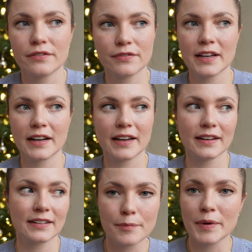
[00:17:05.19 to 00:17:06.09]
I'm
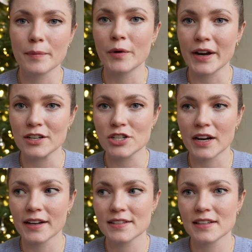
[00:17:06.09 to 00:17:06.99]
feeling a bit more
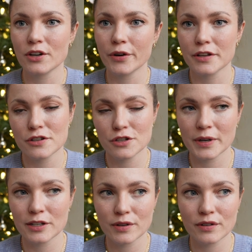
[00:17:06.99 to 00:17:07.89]
energized going into
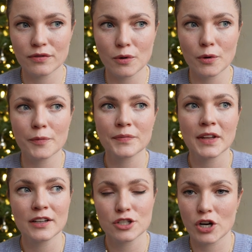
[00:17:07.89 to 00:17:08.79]
2024,
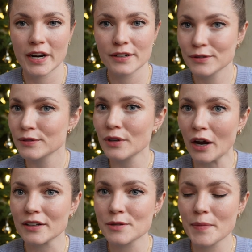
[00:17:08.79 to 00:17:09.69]
trying to
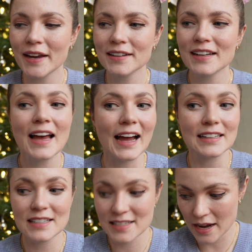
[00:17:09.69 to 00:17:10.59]
not spend
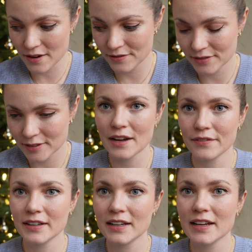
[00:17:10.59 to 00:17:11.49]
and save.
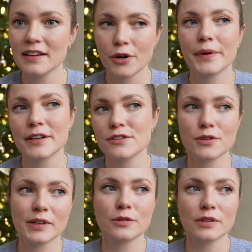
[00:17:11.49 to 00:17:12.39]
Definitely going into
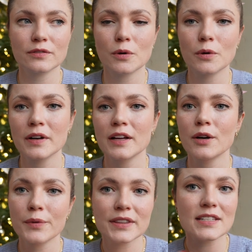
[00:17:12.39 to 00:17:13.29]
2024
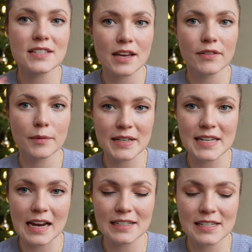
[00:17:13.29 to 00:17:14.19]
with the saving
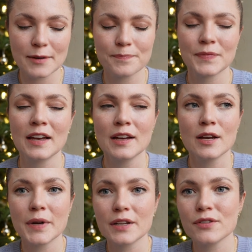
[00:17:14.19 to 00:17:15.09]
mentality.
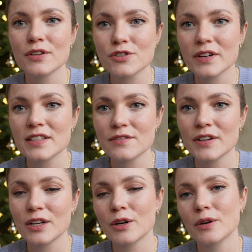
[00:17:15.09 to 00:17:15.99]
But if you enjoyed this
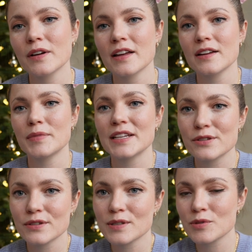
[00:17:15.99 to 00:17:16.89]
video, please
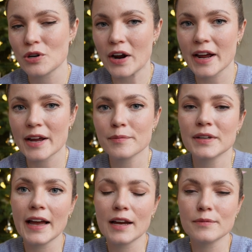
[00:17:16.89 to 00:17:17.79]
do subscribe.
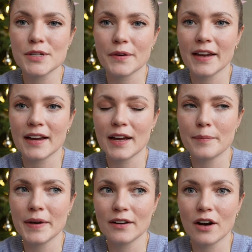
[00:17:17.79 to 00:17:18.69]
I am doing a
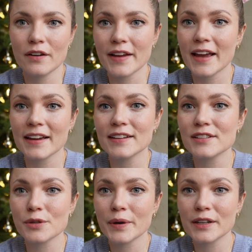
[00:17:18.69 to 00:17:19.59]
bit of a
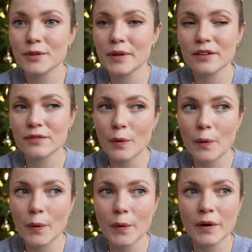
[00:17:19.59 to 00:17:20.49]

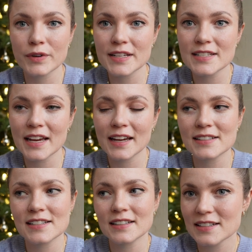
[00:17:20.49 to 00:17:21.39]
2024
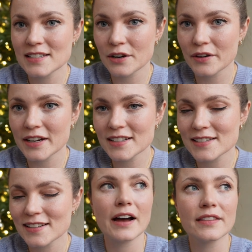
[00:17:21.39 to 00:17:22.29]
reset
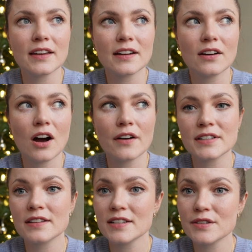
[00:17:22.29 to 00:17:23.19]
series. I think
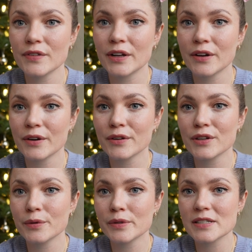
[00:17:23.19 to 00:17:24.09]
after this video,
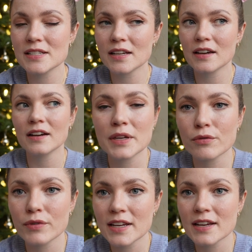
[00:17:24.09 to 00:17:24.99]
you will see me
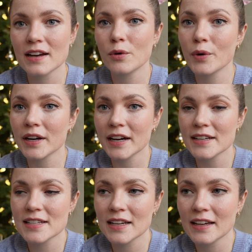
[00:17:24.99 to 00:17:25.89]

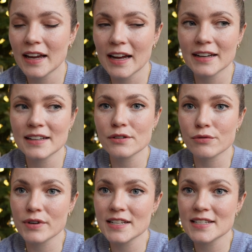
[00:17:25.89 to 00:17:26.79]
reorganizing and
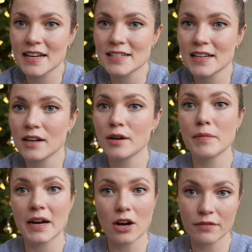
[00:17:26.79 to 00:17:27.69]
resetting
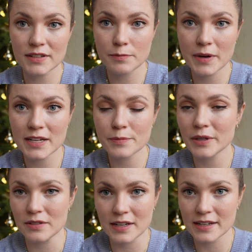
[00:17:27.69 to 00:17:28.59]
my office space,
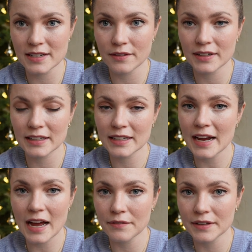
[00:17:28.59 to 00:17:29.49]
because I definitely
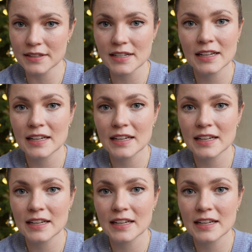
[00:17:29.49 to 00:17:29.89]
haven't